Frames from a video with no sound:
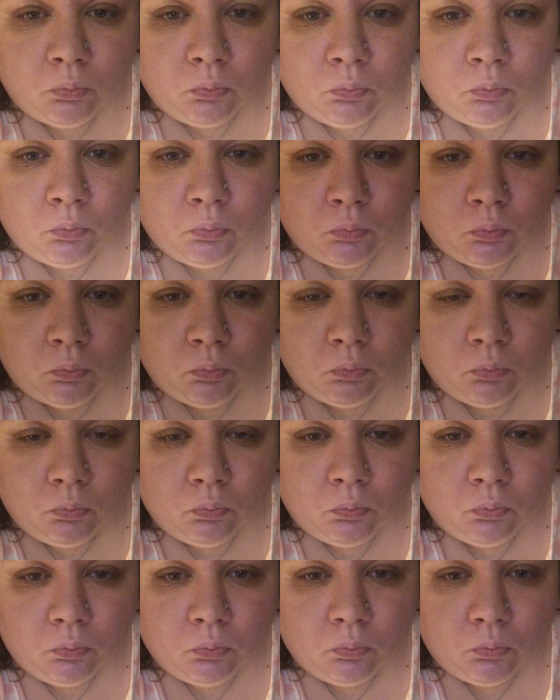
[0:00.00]

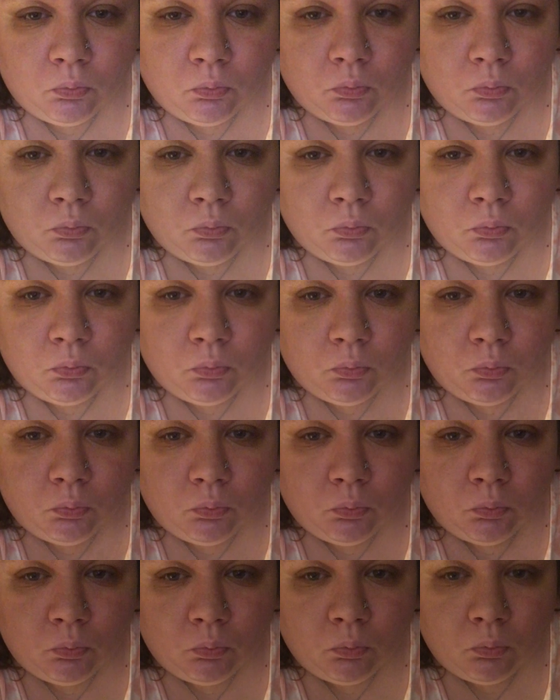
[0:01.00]
Nobody speaks.